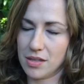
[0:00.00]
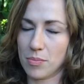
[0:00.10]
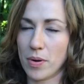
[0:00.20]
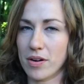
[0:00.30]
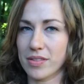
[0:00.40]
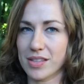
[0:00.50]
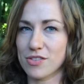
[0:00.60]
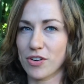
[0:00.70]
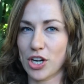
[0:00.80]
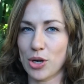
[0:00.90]
and the part that's
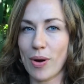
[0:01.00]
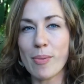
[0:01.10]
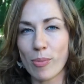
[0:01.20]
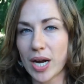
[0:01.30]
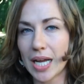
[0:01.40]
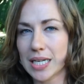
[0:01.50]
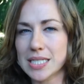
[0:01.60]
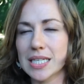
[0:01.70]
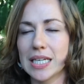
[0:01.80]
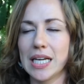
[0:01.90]
very right-brained.